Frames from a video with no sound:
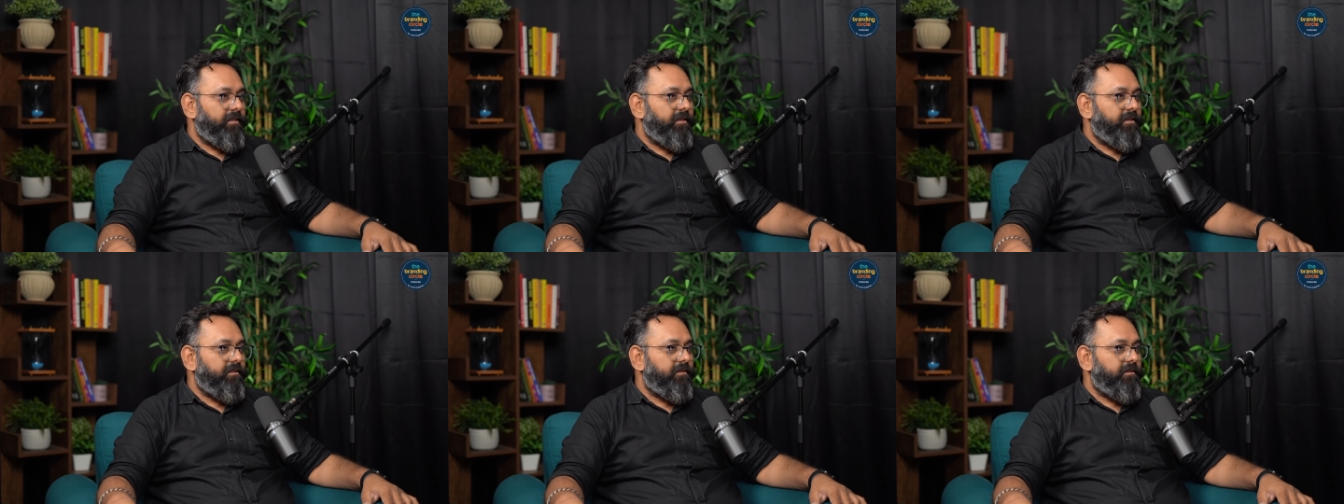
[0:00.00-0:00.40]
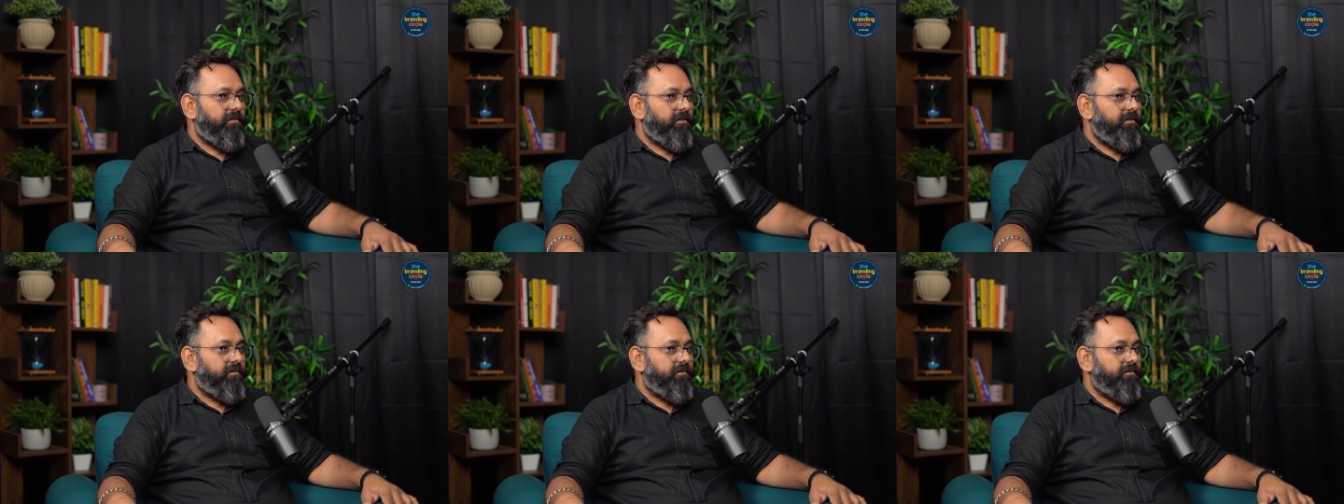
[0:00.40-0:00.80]
And I think
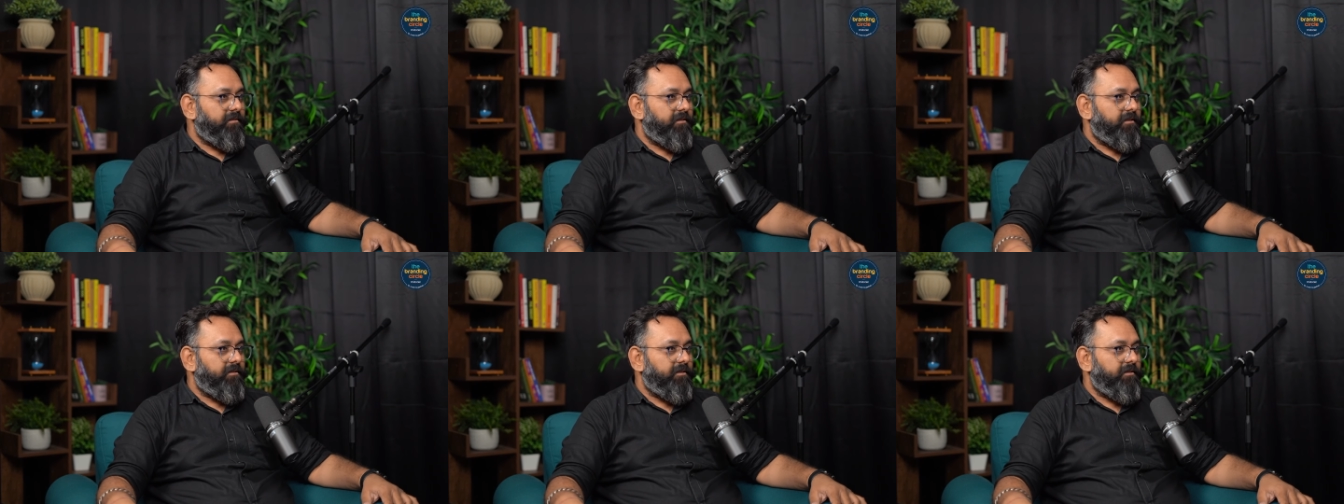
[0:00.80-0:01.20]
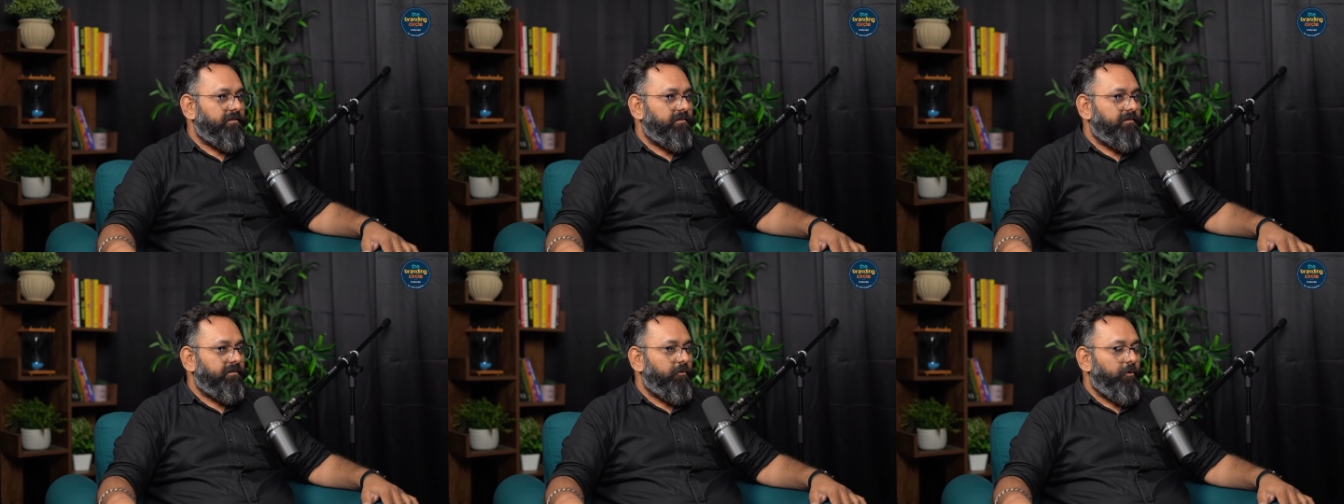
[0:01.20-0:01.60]
this
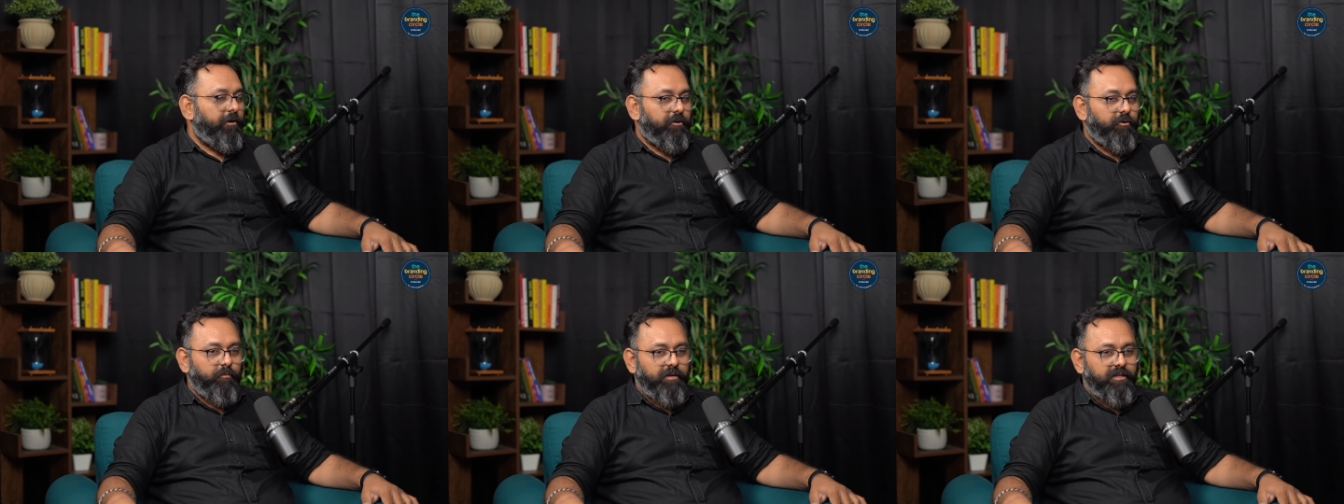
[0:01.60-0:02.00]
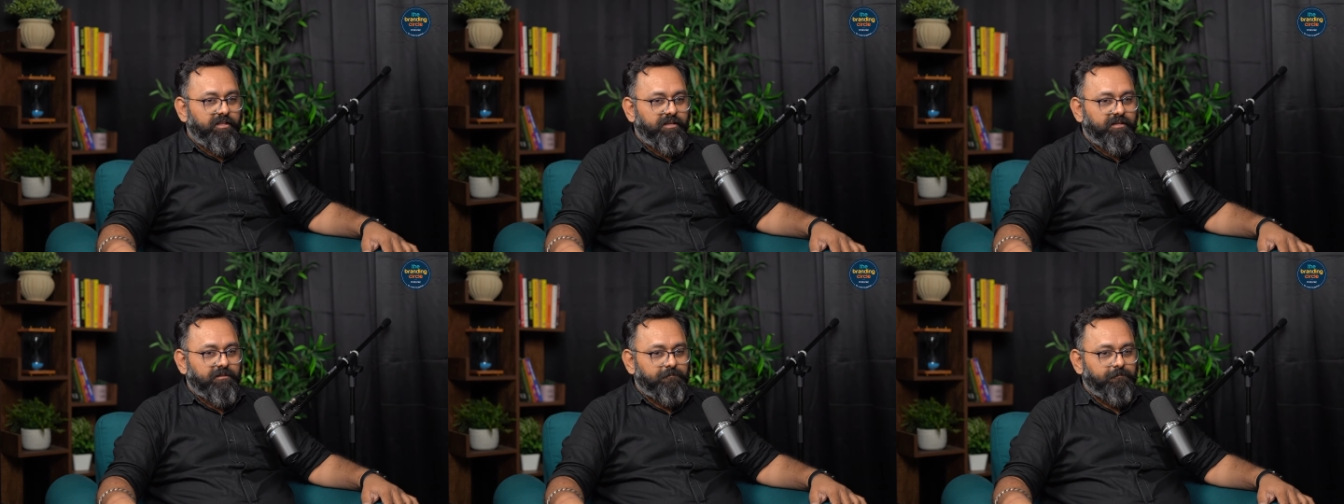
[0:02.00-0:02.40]
is going to be
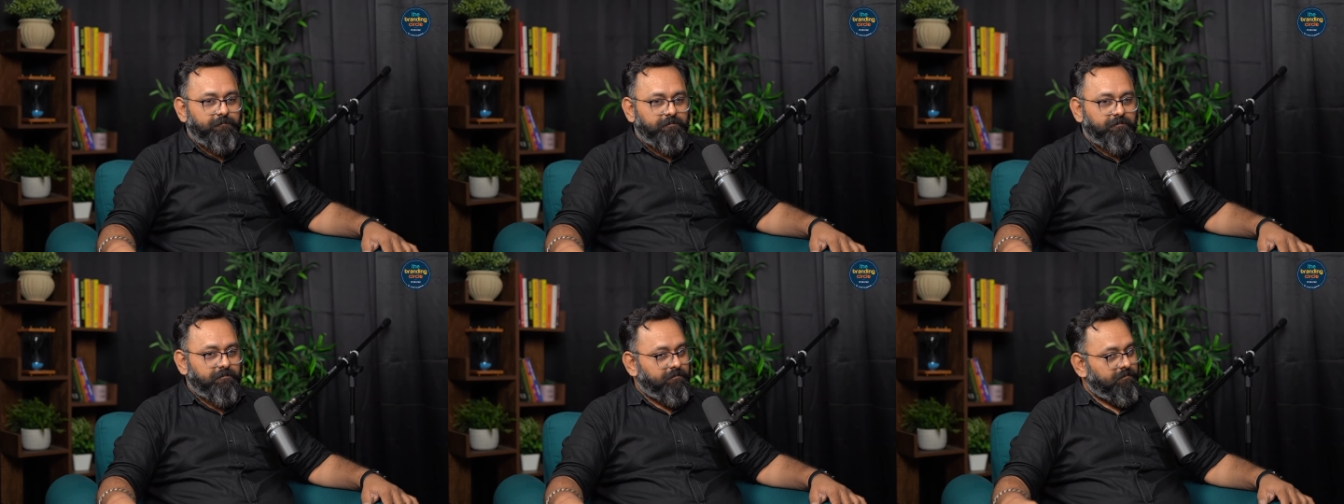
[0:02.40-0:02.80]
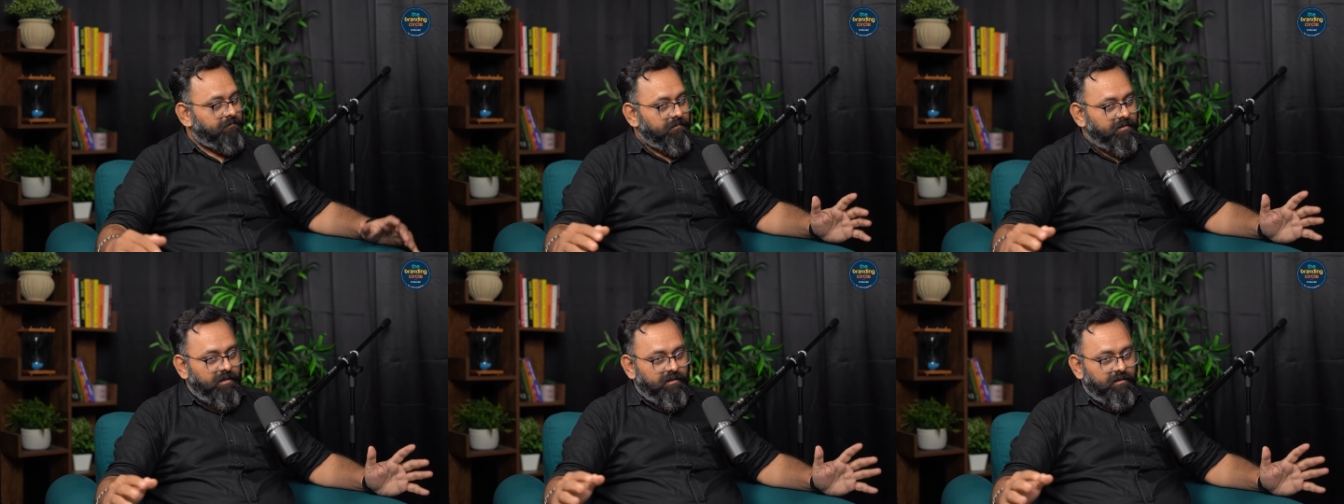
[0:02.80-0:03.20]
the
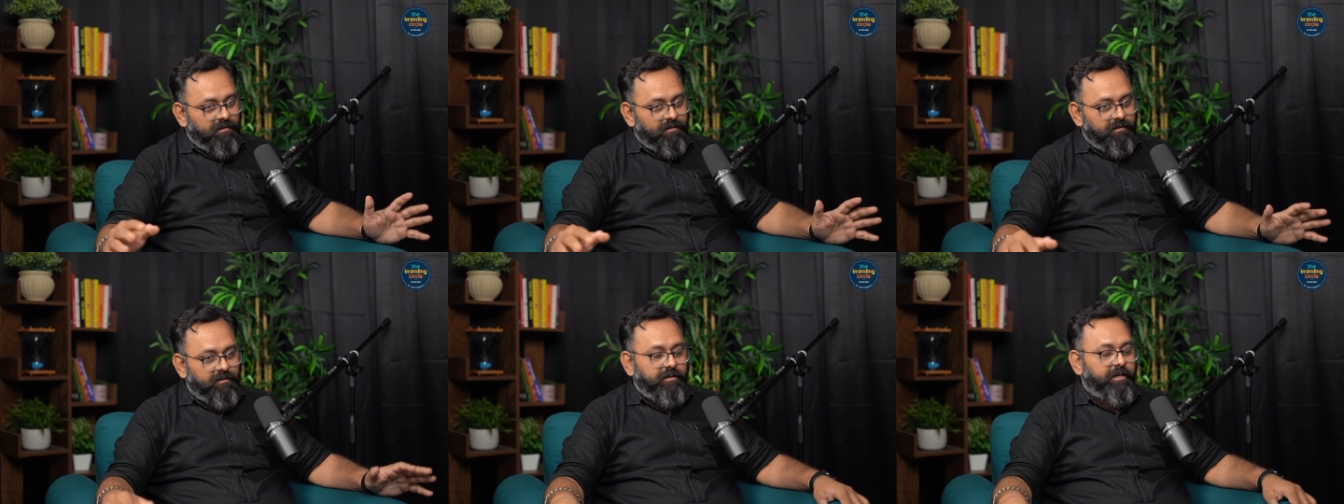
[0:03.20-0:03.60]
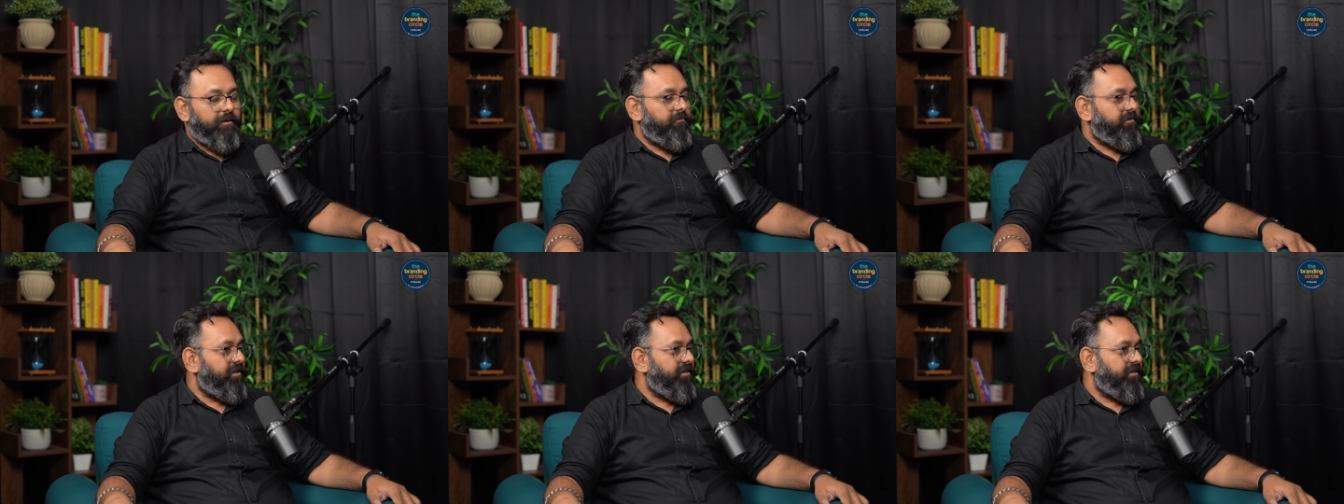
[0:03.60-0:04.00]

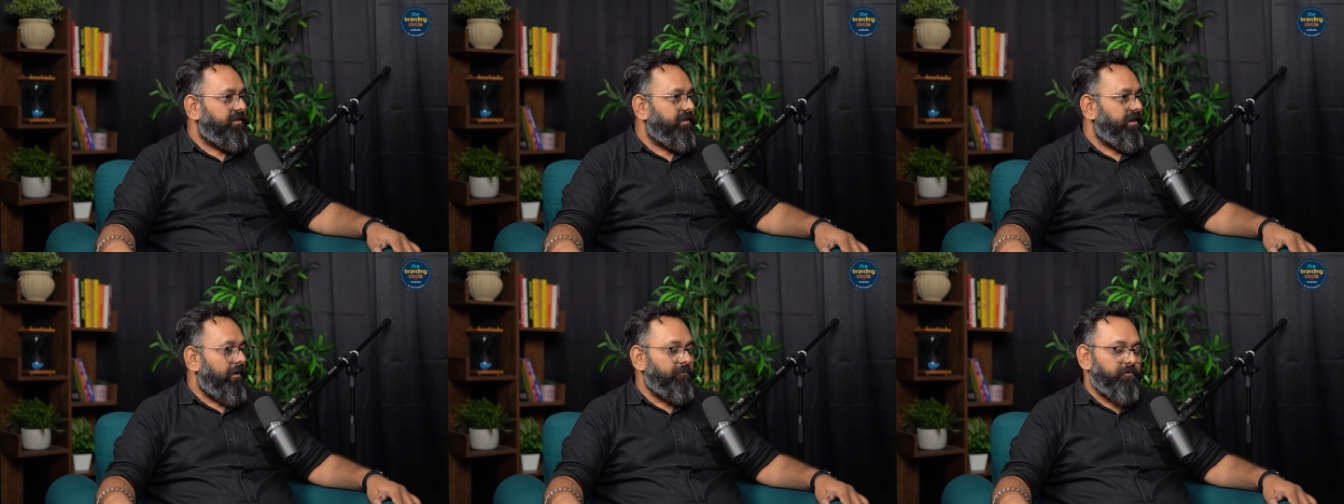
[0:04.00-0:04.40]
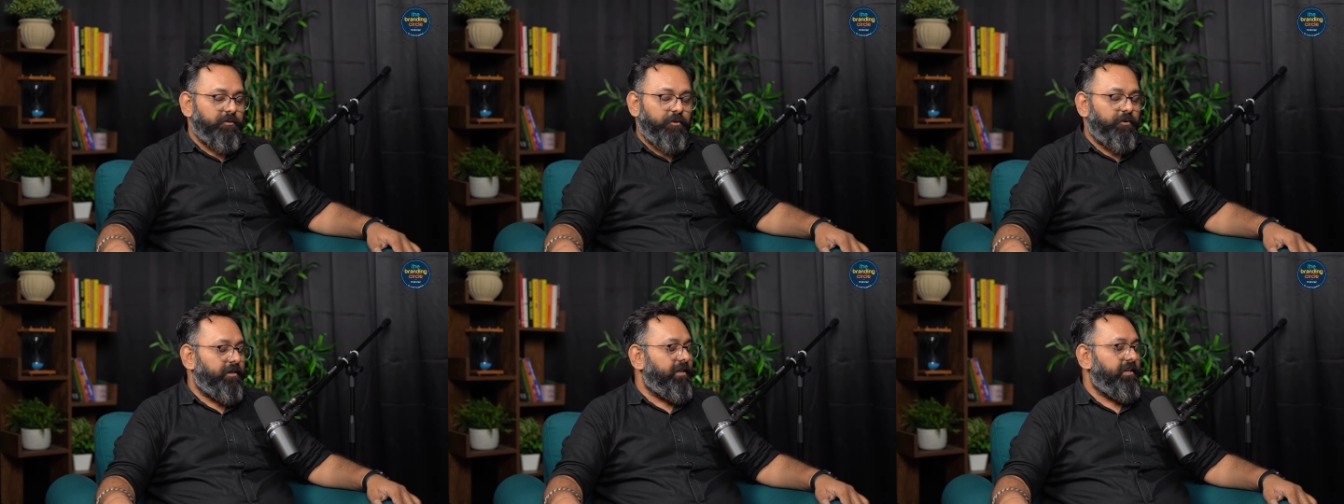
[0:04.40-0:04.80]
game changer.
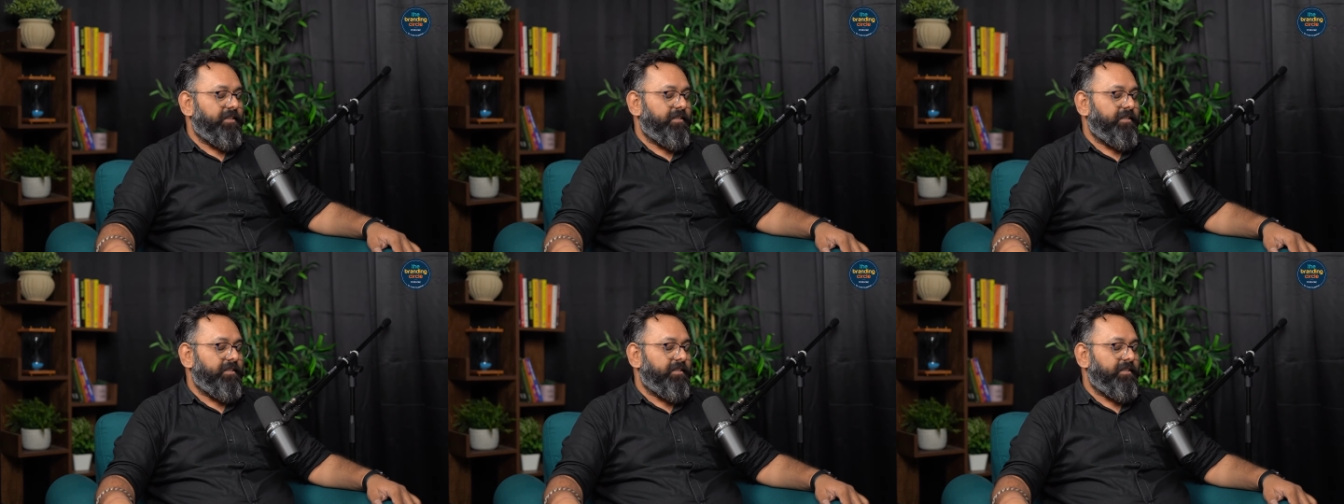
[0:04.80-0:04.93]
Absolutely.